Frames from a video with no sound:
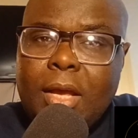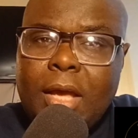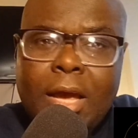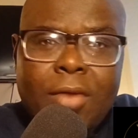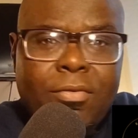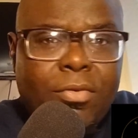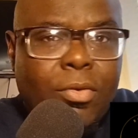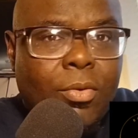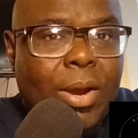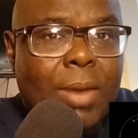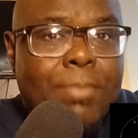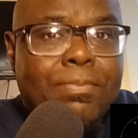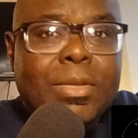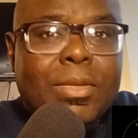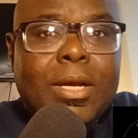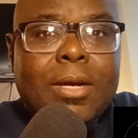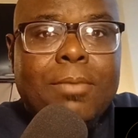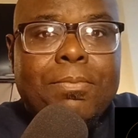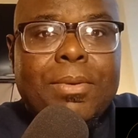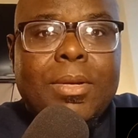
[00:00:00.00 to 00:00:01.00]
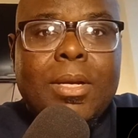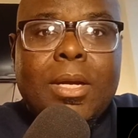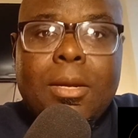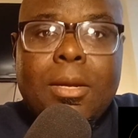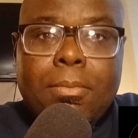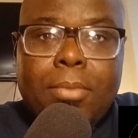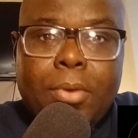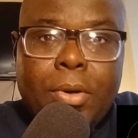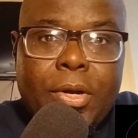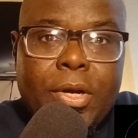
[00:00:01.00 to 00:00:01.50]
have ramped up
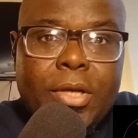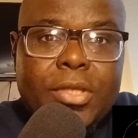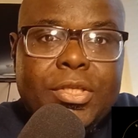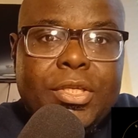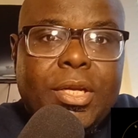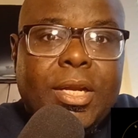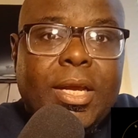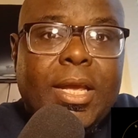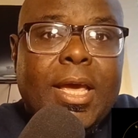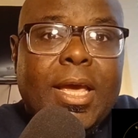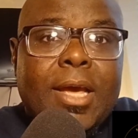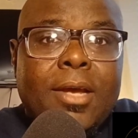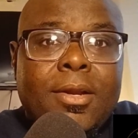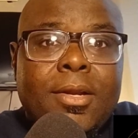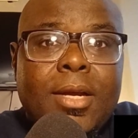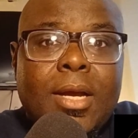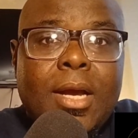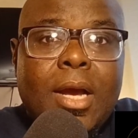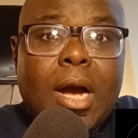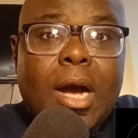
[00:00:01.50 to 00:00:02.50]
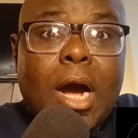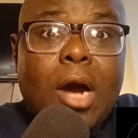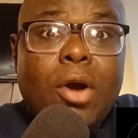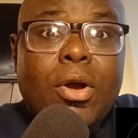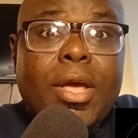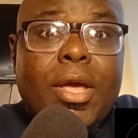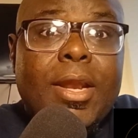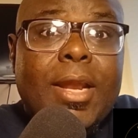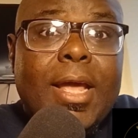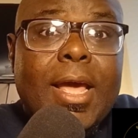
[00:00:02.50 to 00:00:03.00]
production again. How
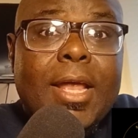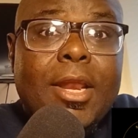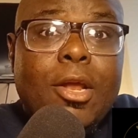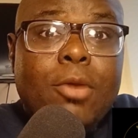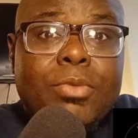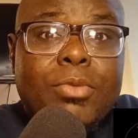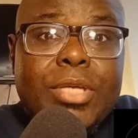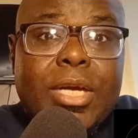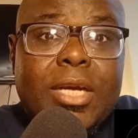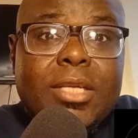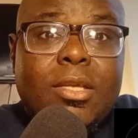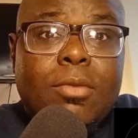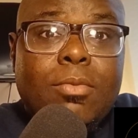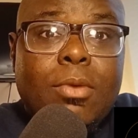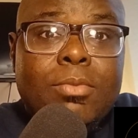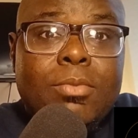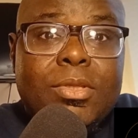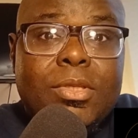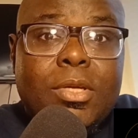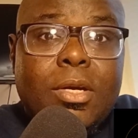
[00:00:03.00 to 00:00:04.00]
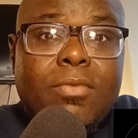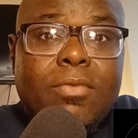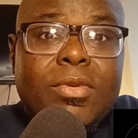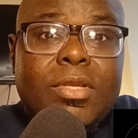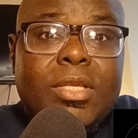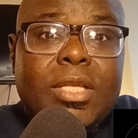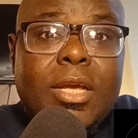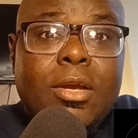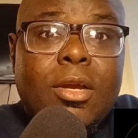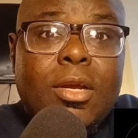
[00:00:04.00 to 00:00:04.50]
can any objective observer
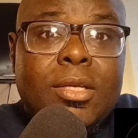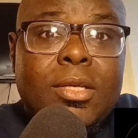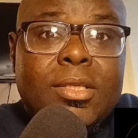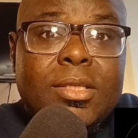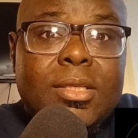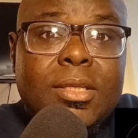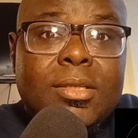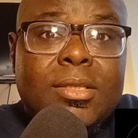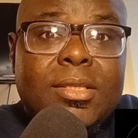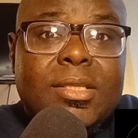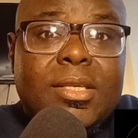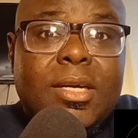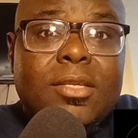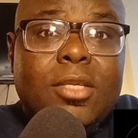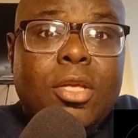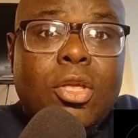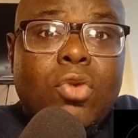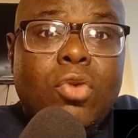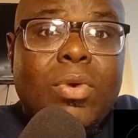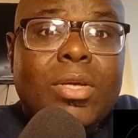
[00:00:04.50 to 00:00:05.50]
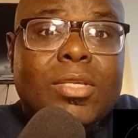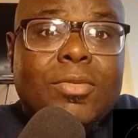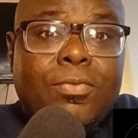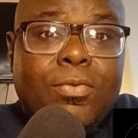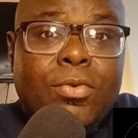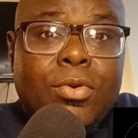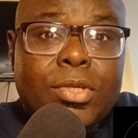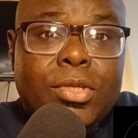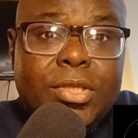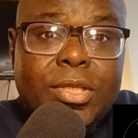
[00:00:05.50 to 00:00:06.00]
think inserting U.S.
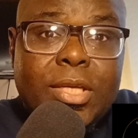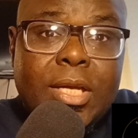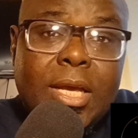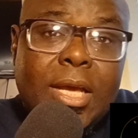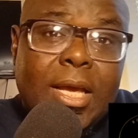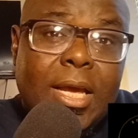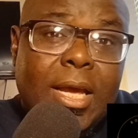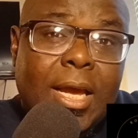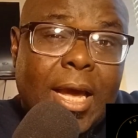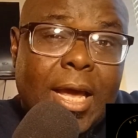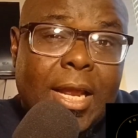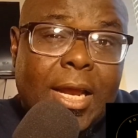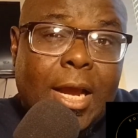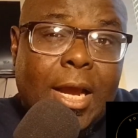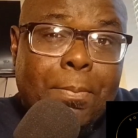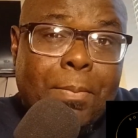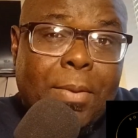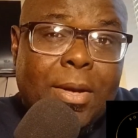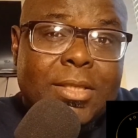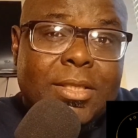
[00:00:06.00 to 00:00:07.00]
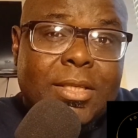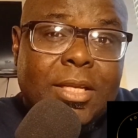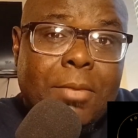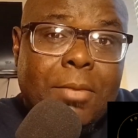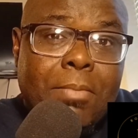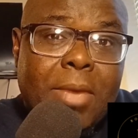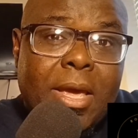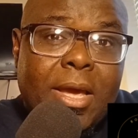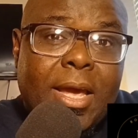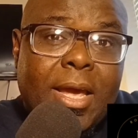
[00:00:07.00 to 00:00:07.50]
force in any capacity
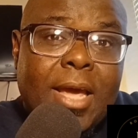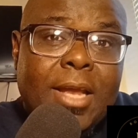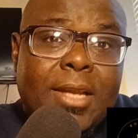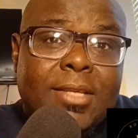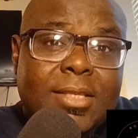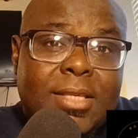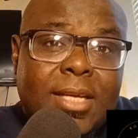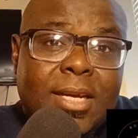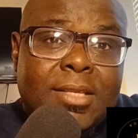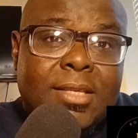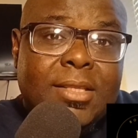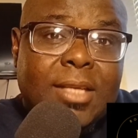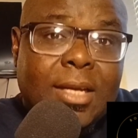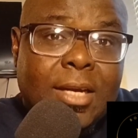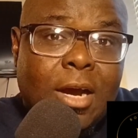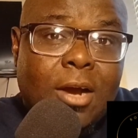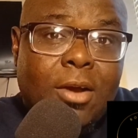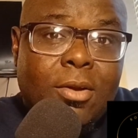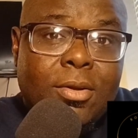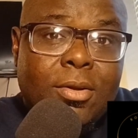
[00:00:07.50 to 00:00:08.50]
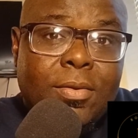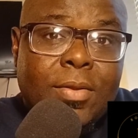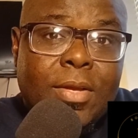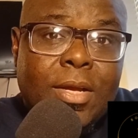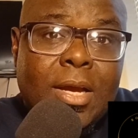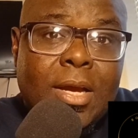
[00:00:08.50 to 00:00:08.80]
make any sense at all?